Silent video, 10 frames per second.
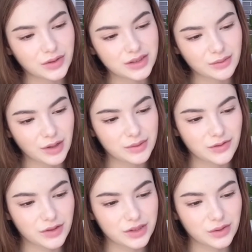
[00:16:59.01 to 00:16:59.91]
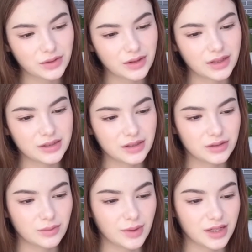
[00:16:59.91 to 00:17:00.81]
Sometimes I feel so lazy
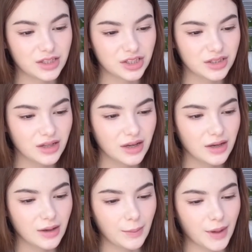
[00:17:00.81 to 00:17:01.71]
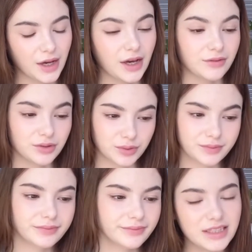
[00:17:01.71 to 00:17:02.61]
to manage it, but I have to.
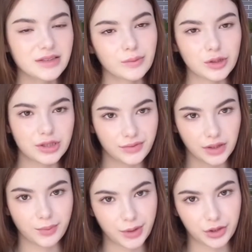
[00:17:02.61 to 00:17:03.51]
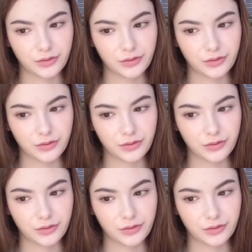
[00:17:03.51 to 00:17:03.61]
That's the most difficult part of the